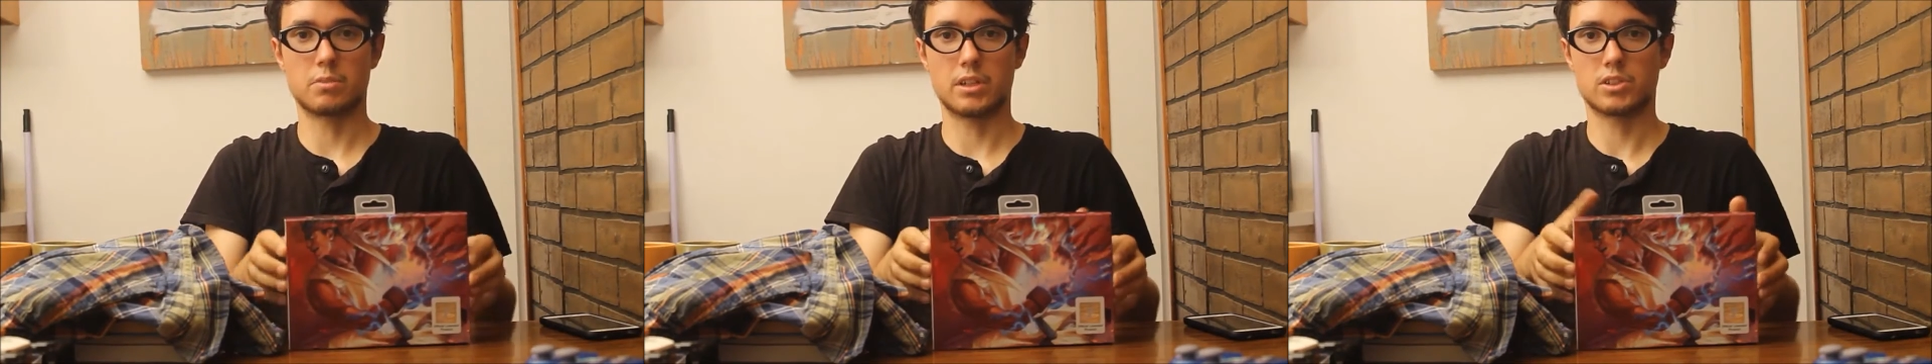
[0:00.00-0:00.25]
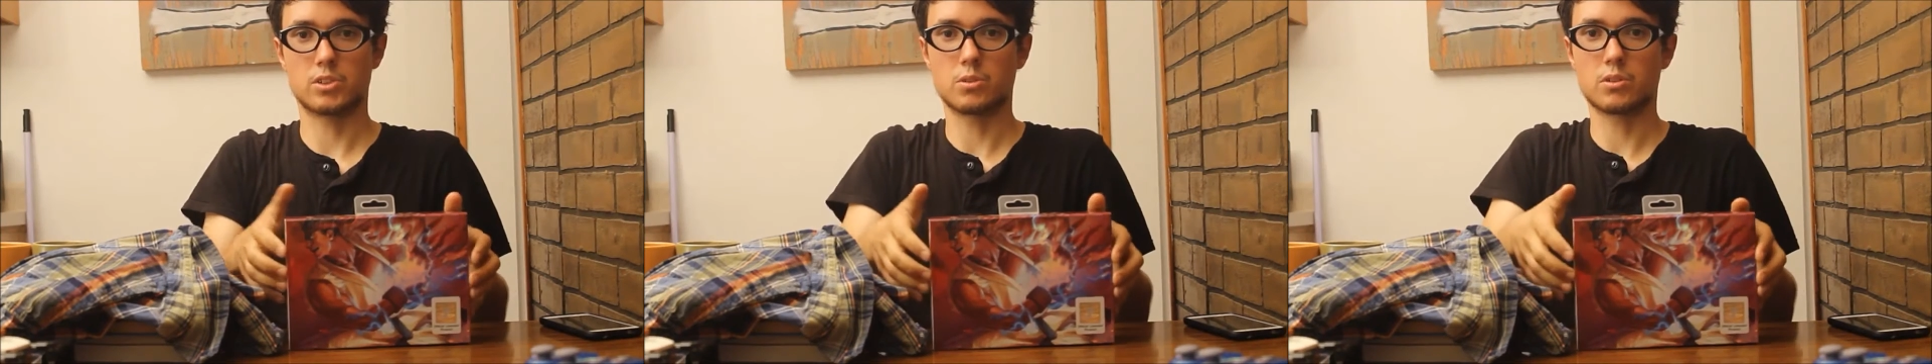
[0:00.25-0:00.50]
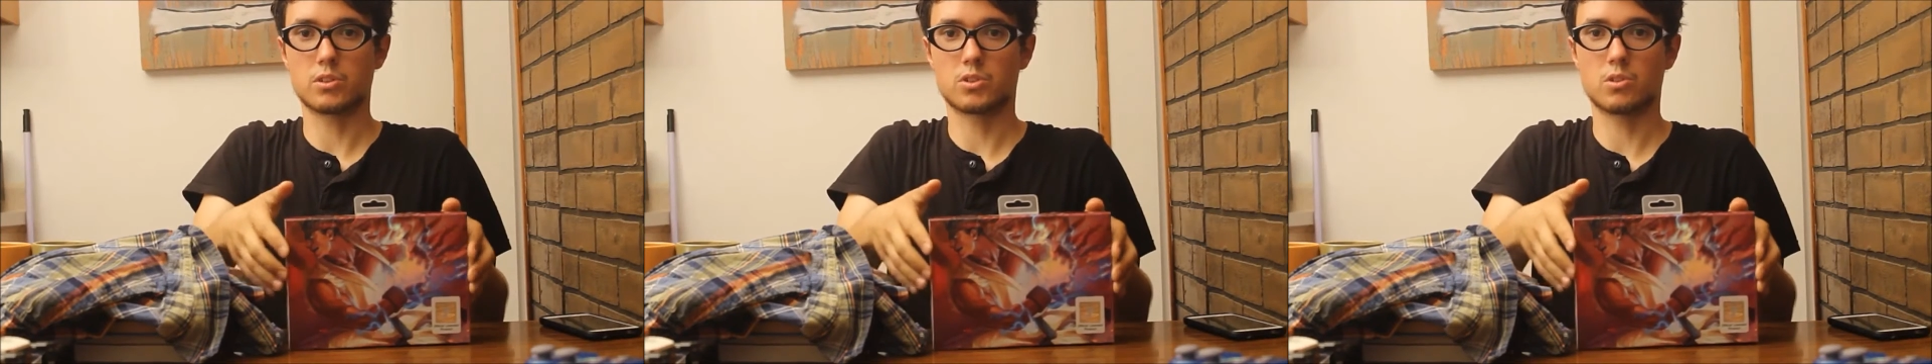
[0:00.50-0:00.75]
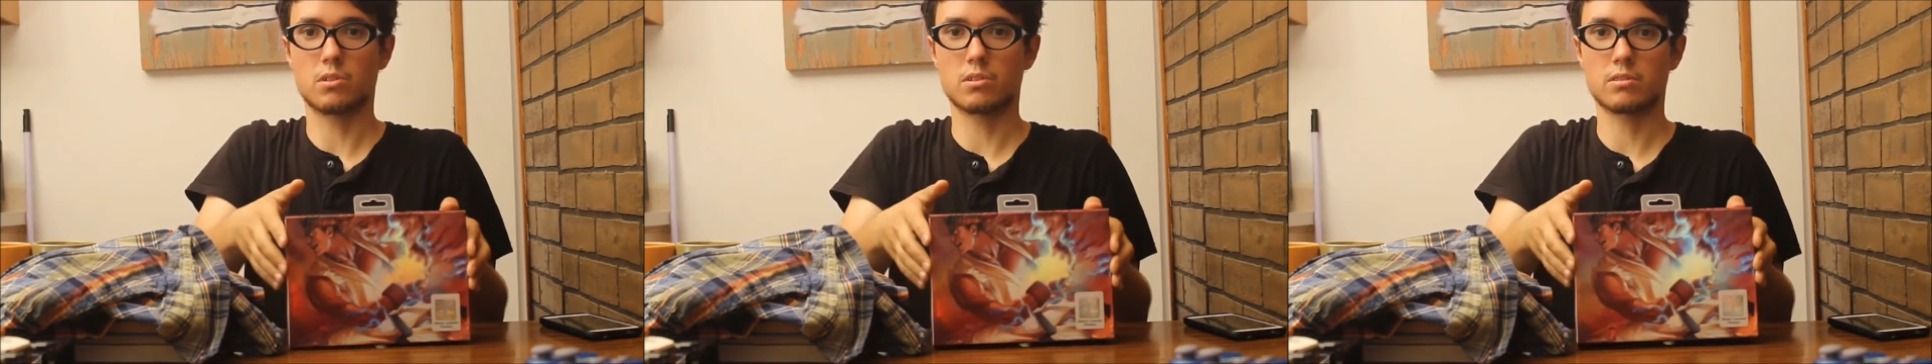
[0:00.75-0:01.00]
PS2
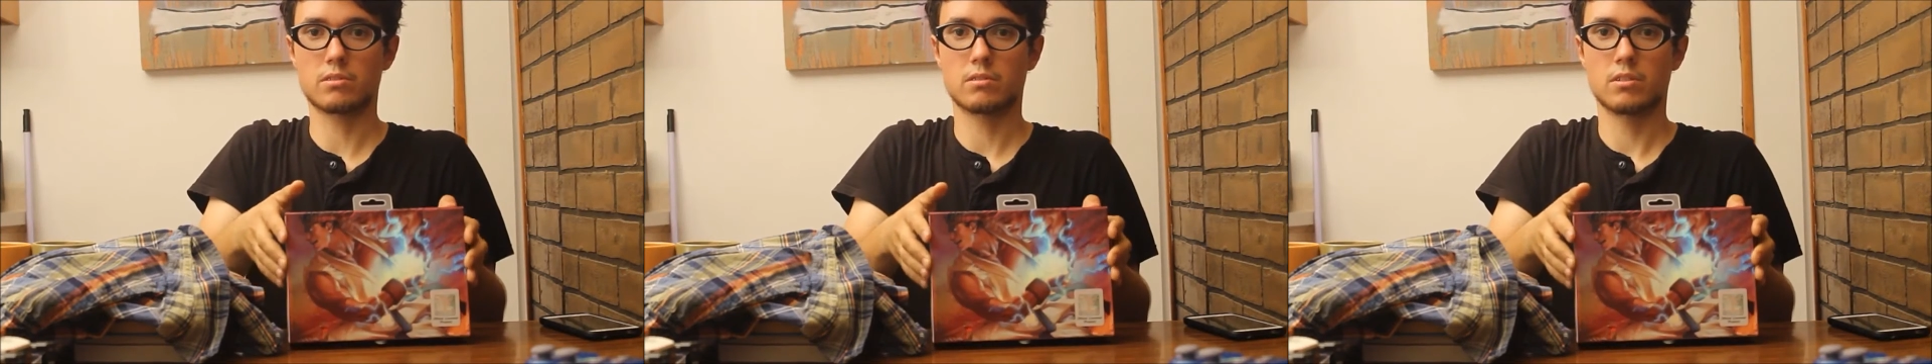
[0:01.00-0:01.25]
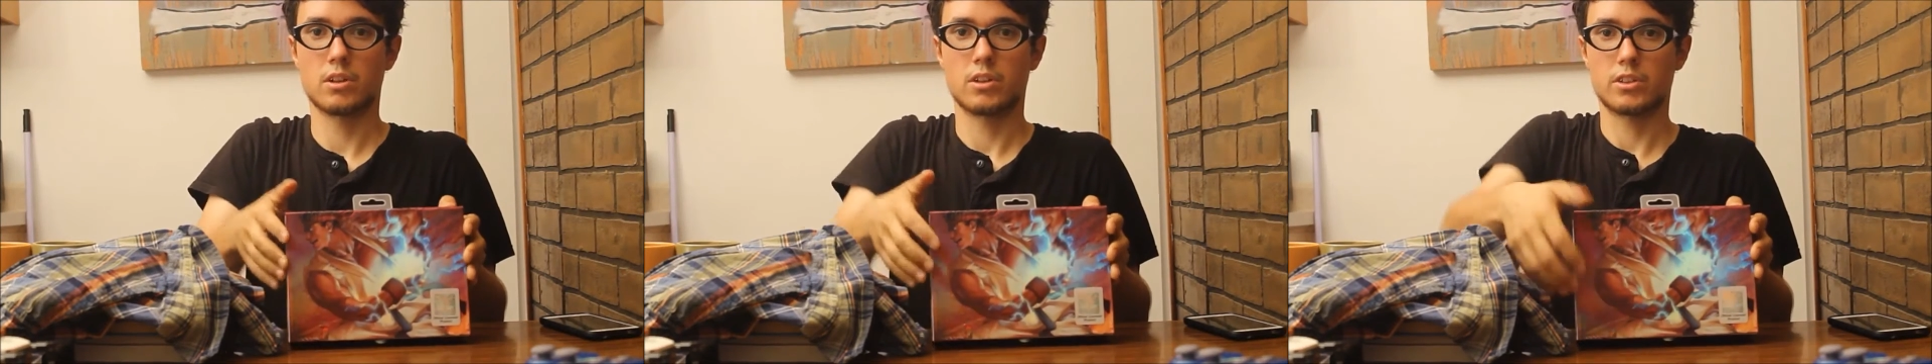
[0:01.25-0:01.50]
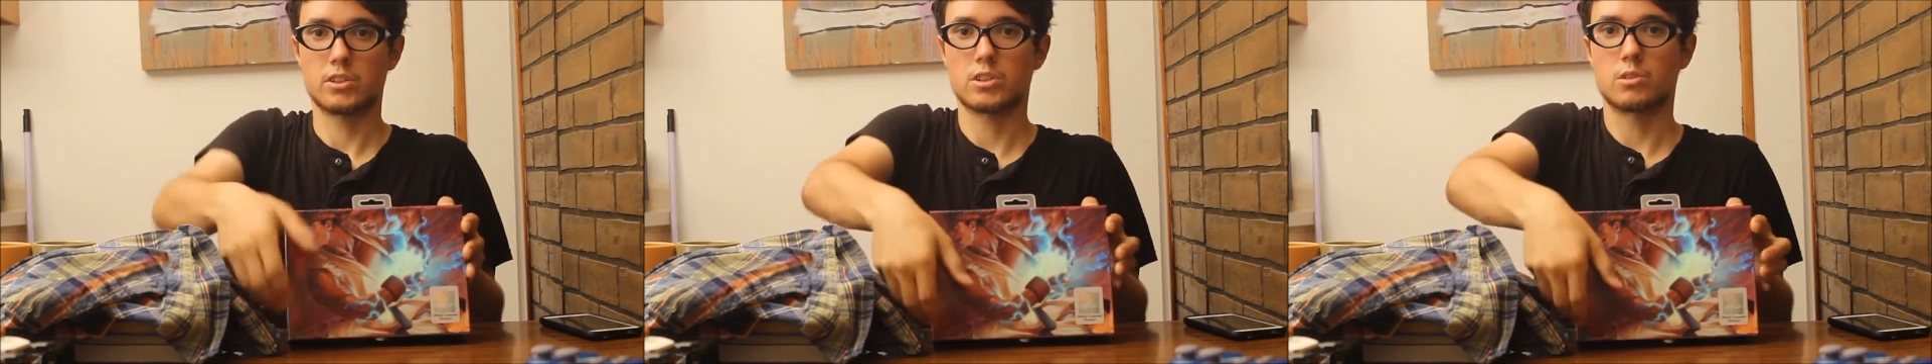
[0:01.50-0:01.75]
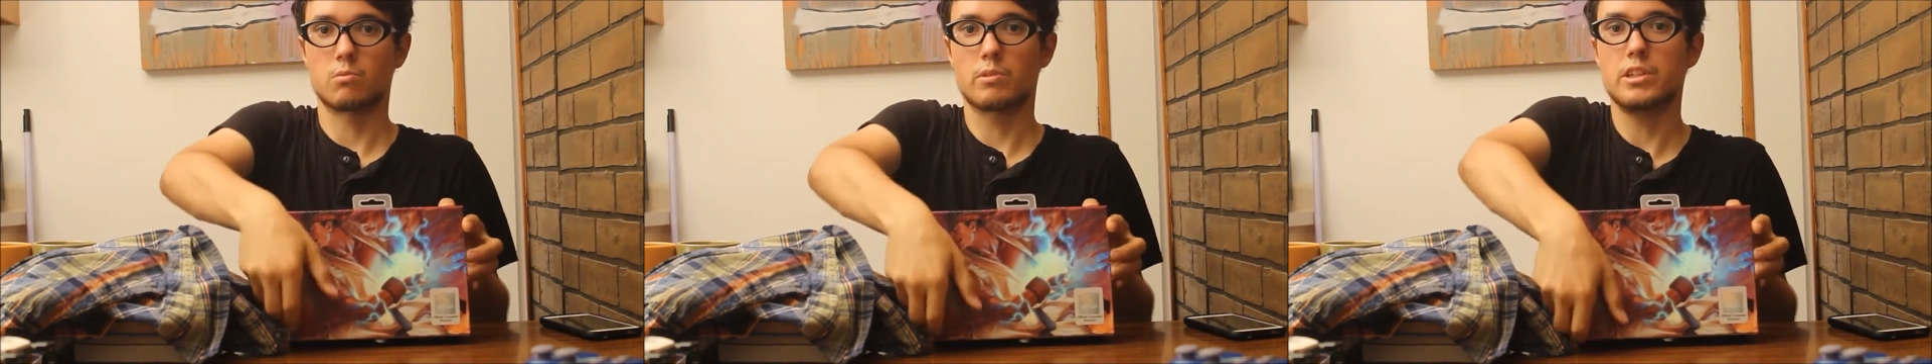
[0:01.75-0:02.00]
controller. This is
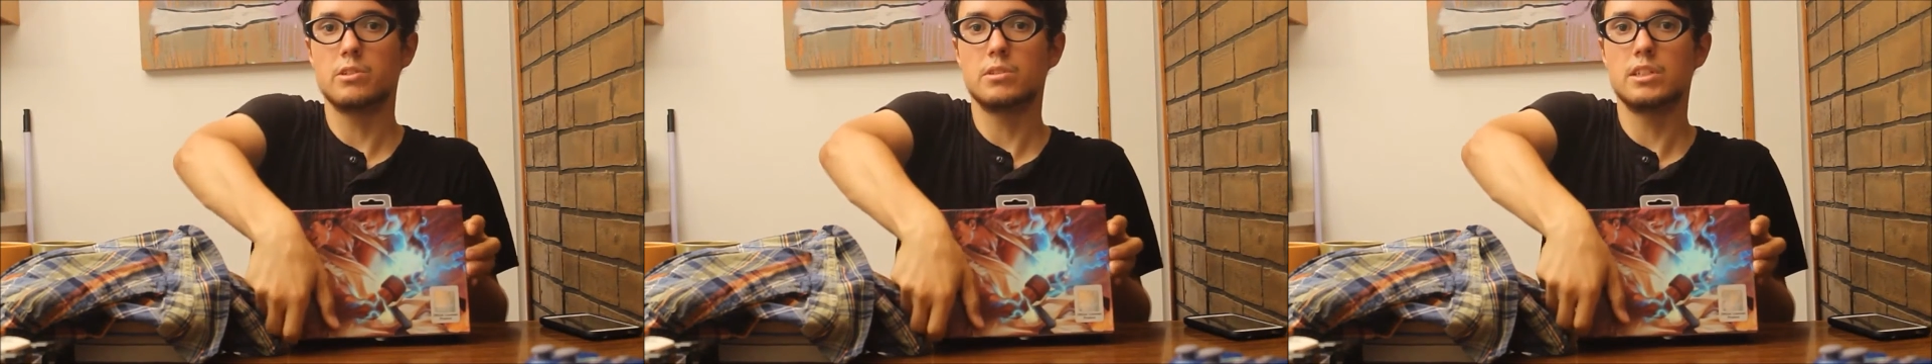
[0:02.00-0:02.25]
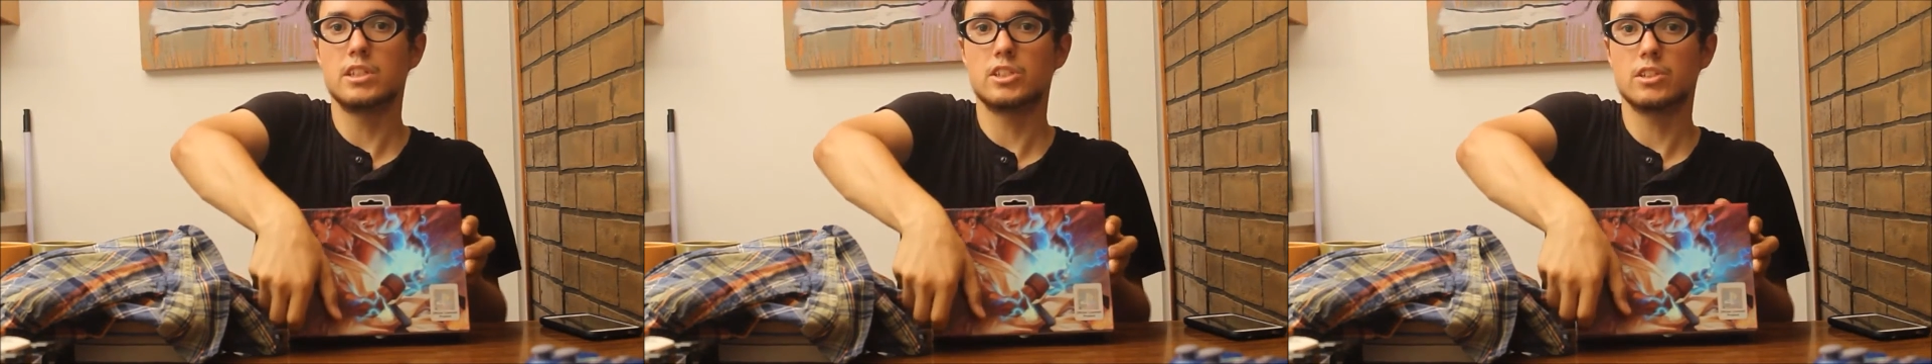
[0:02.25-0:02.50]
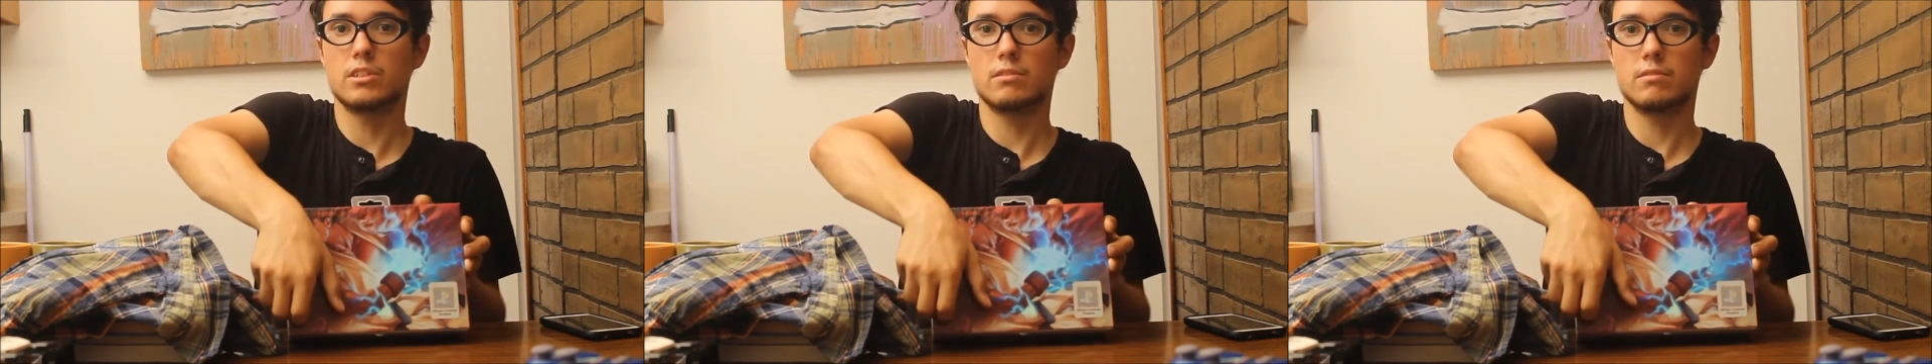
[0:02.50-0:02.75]
the Ryu edition.